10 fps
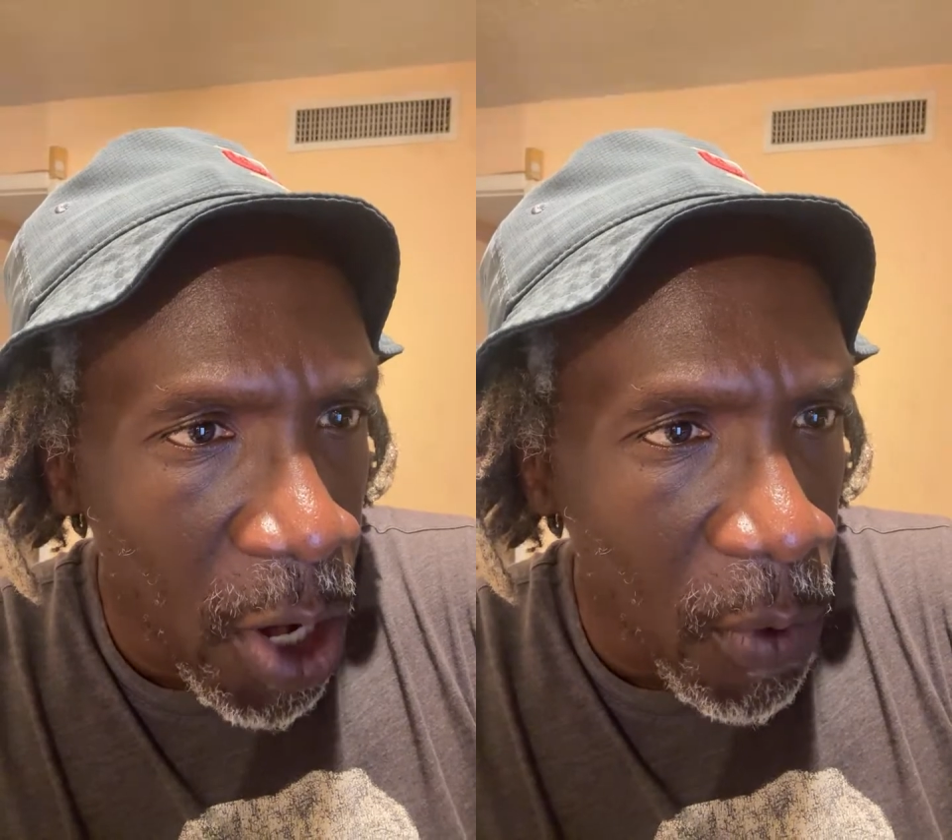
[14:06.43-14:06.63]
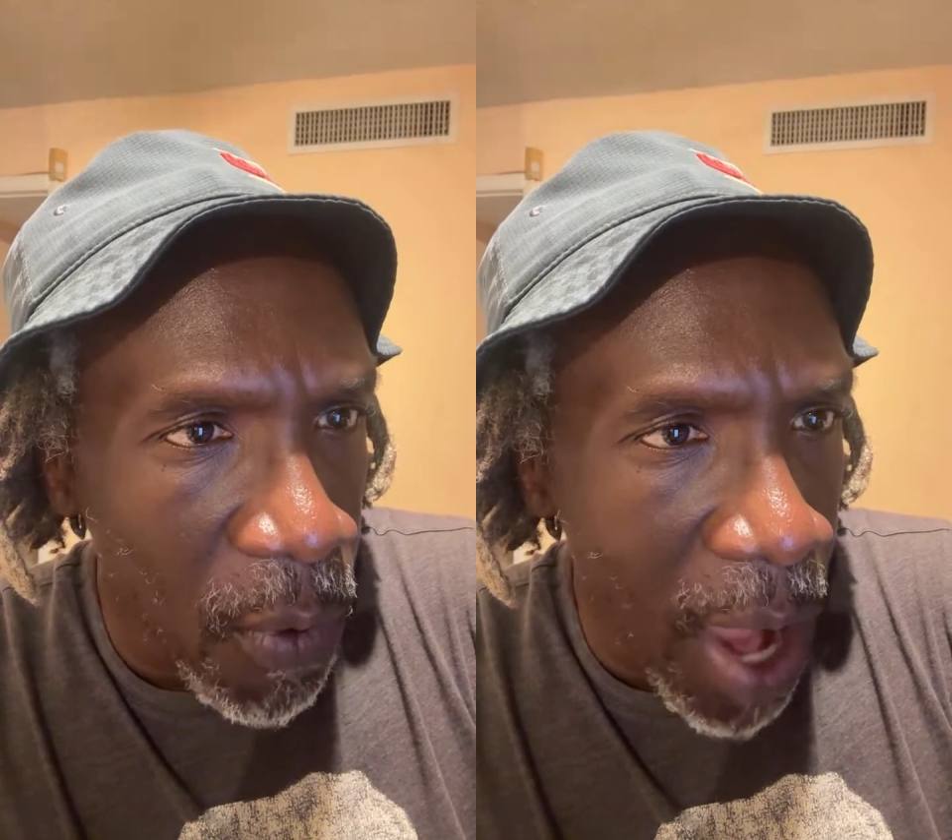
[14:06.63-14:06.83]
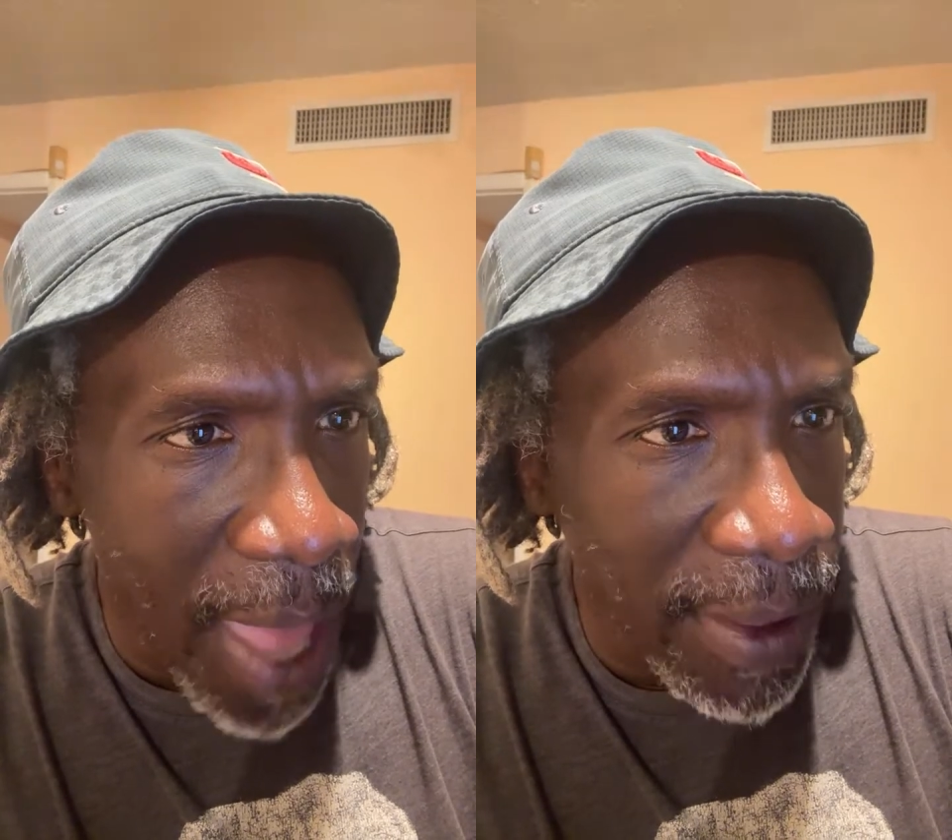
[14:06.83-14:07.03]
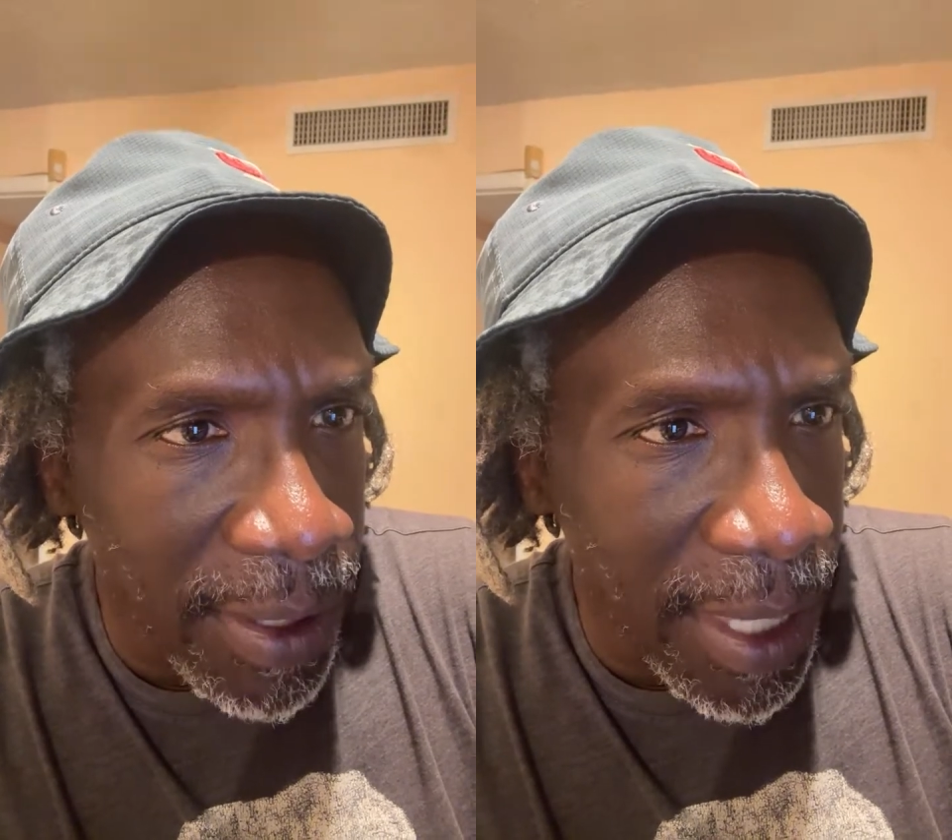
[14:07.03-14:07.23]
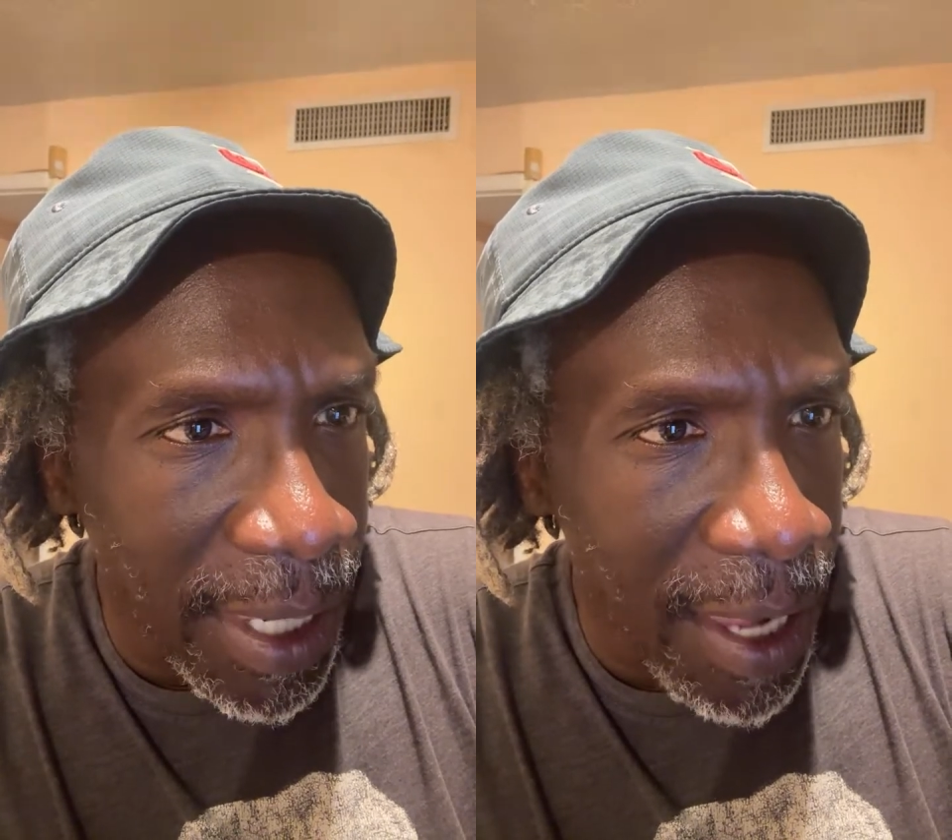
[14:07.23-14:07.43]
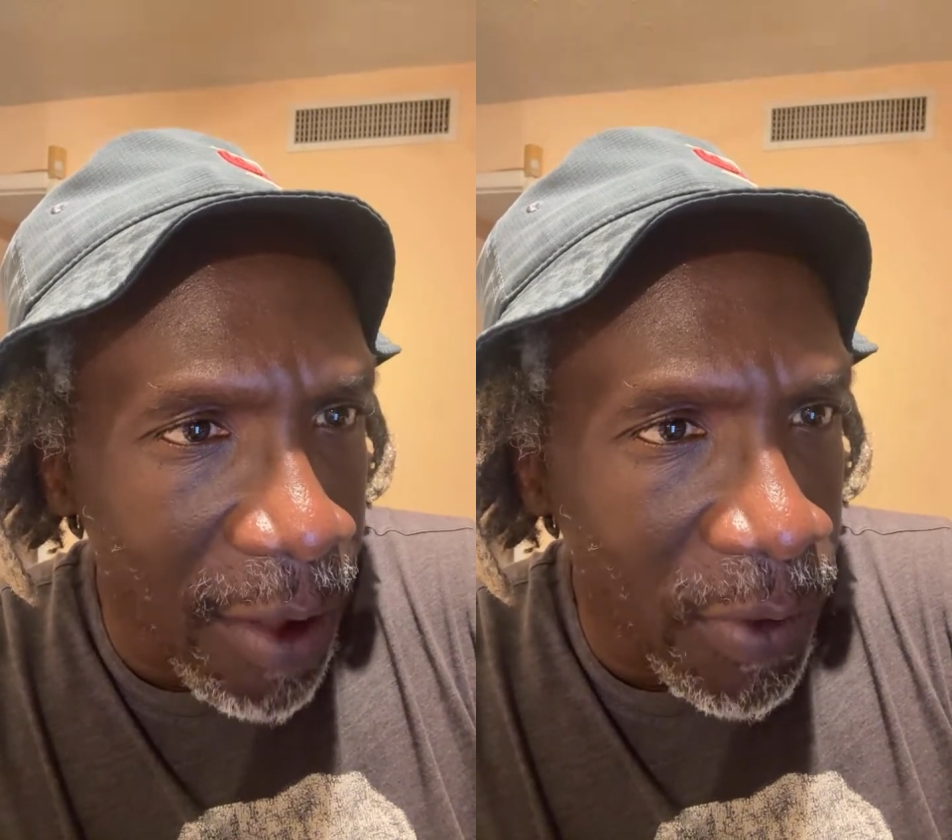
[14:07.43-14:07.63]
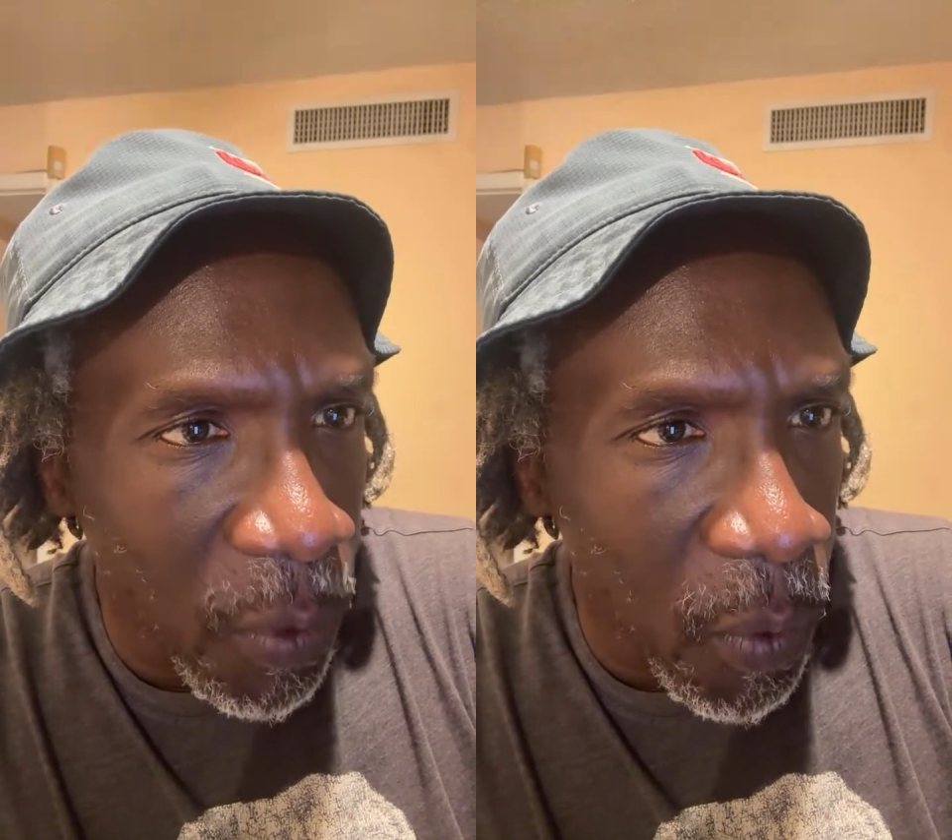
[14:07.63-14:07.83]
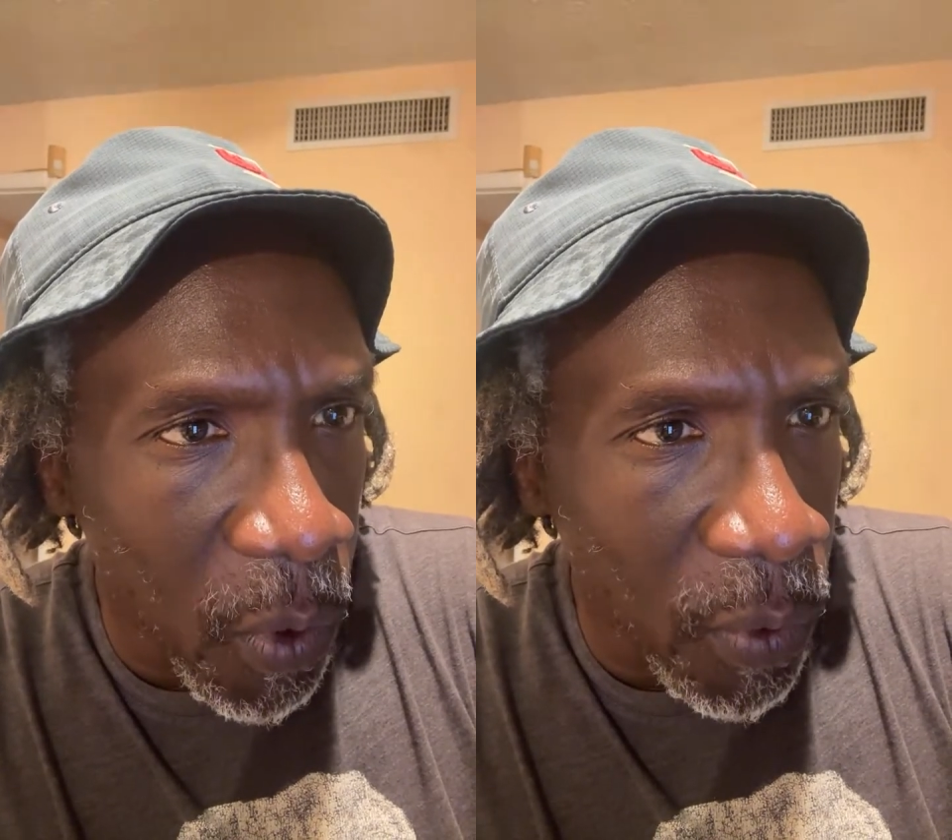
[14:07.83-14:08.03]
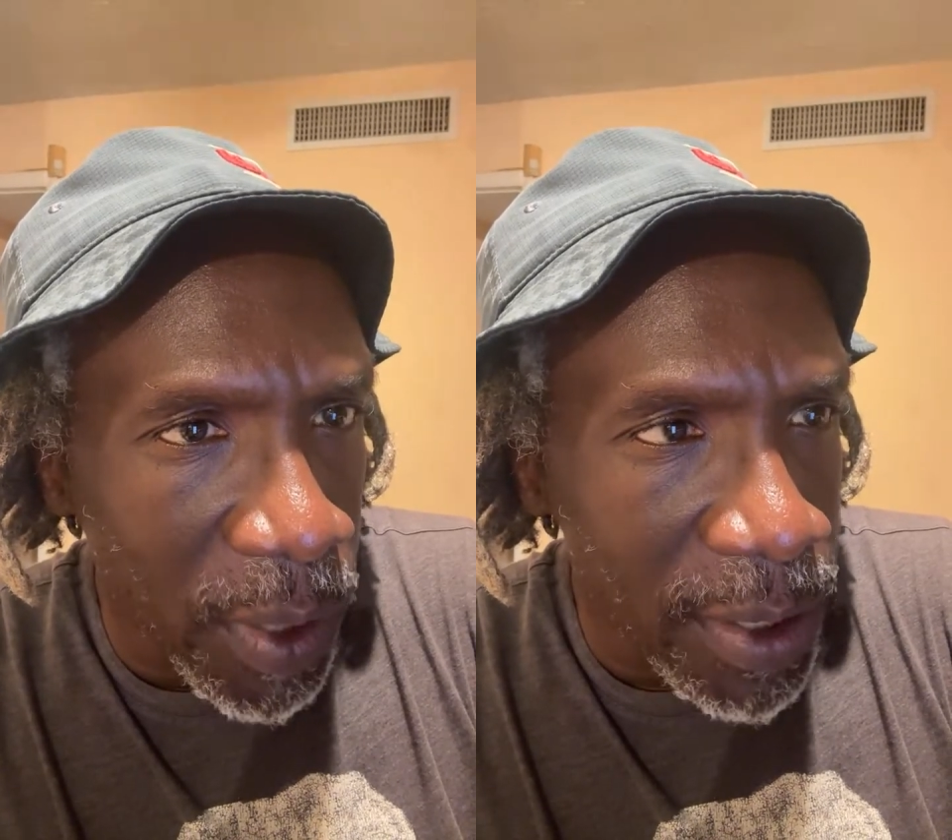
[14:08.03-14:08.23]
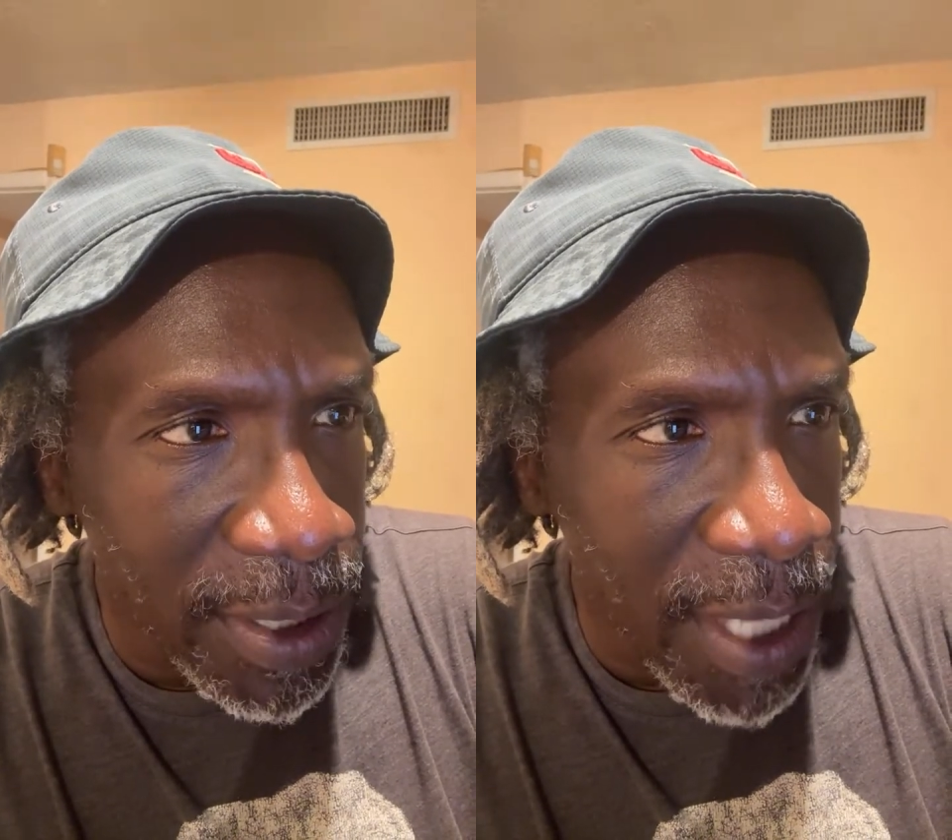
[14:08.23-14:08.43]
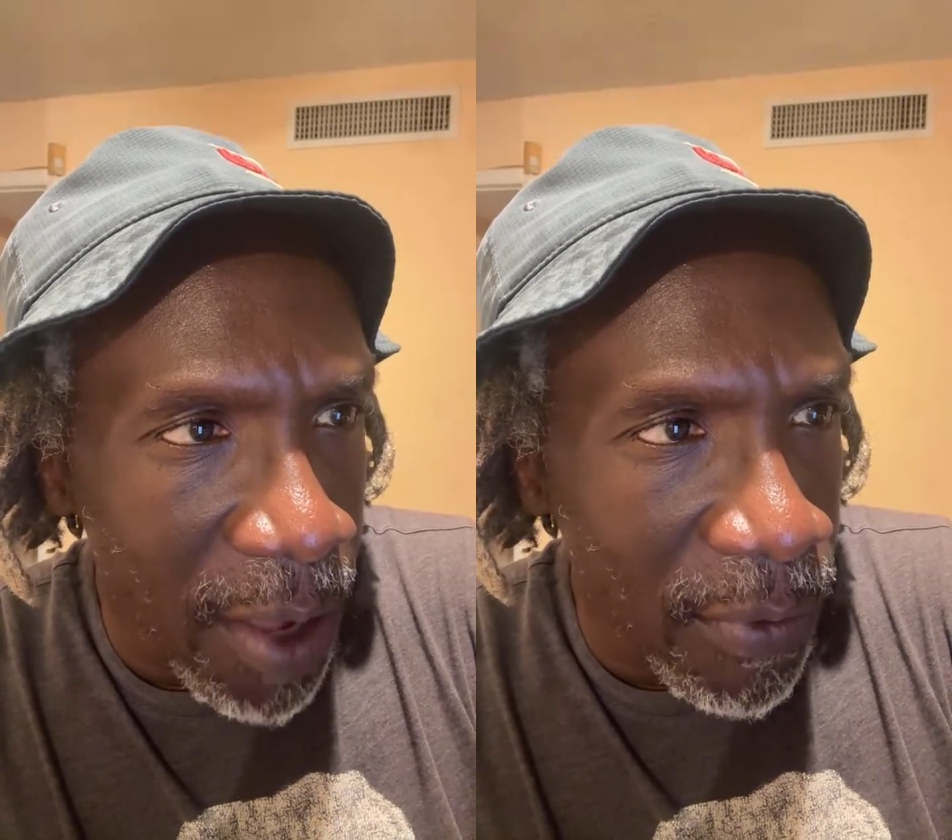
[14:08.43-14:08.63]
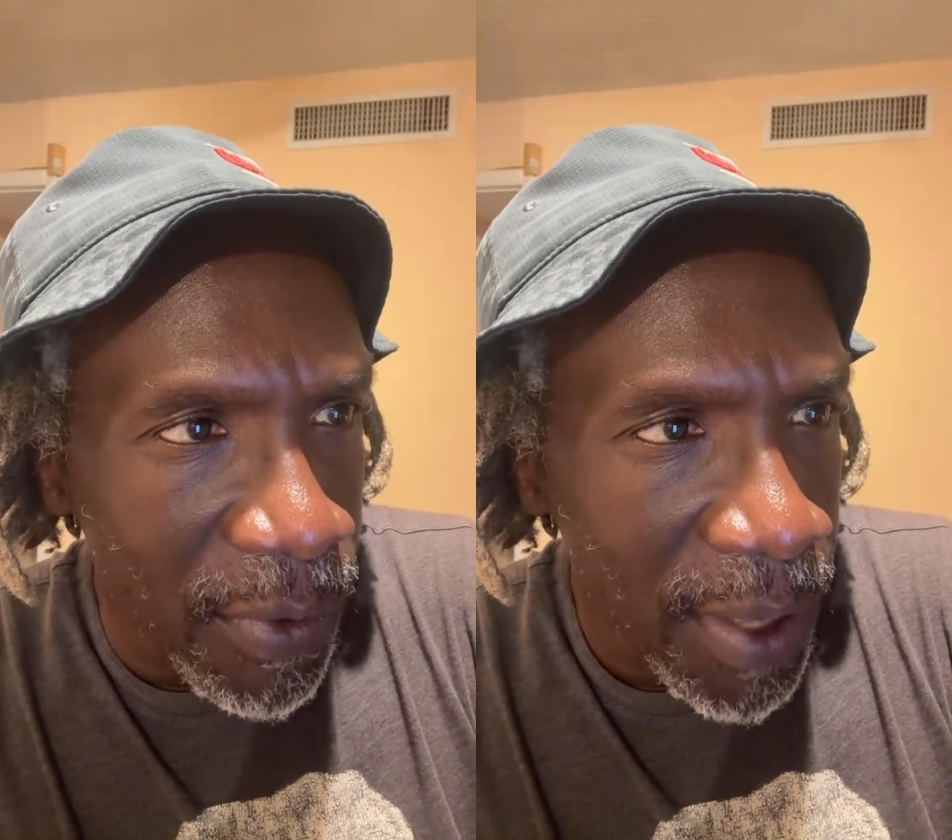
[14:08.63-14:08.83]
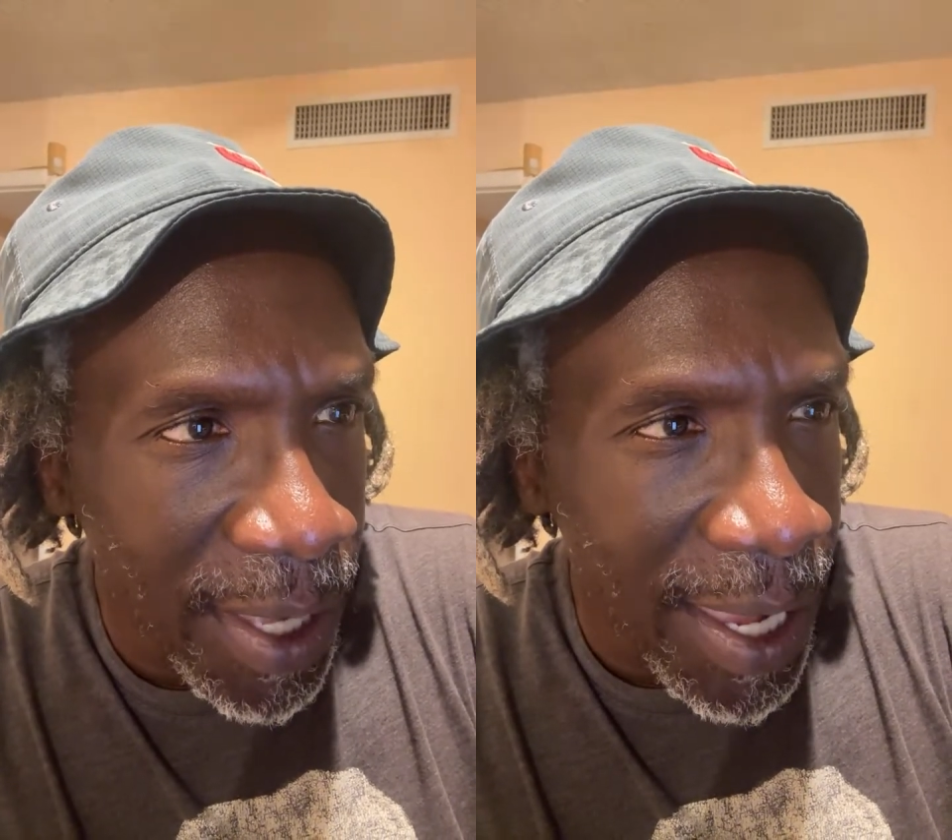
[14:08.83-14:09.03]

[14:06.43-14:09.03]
rather than of the world itself.